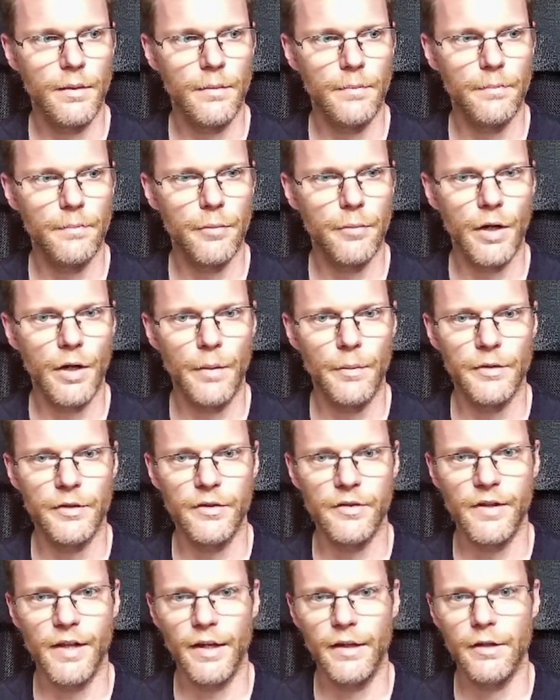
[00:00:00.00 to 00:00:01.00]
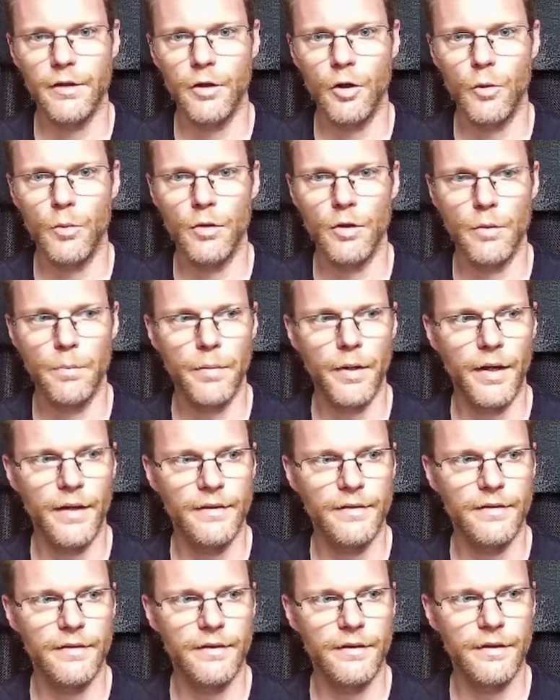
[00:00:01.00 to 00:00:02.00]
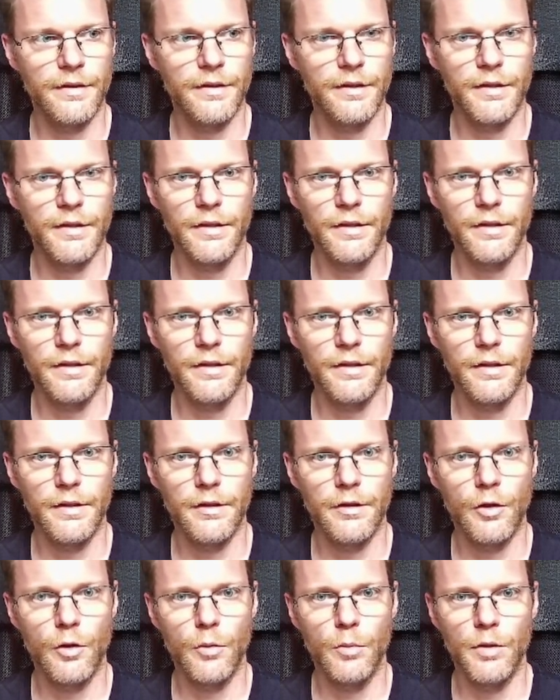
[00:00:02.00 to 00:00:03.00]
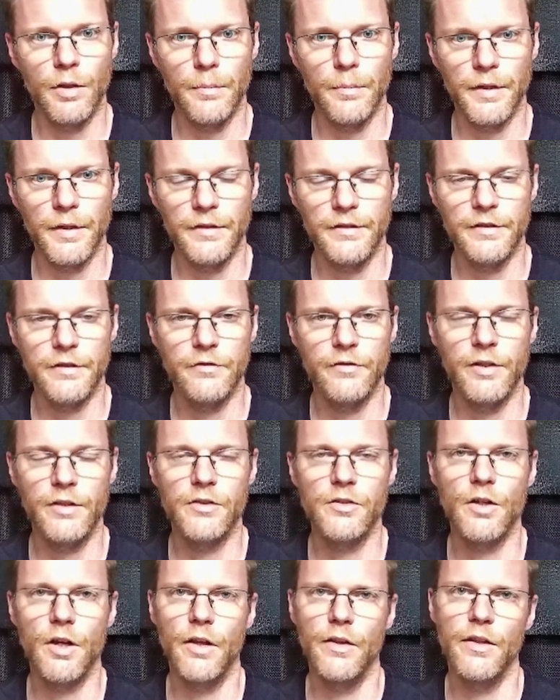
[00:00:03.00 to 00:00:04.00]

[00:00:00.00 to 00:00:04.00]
parameters like global opacity, global emissive, and so on.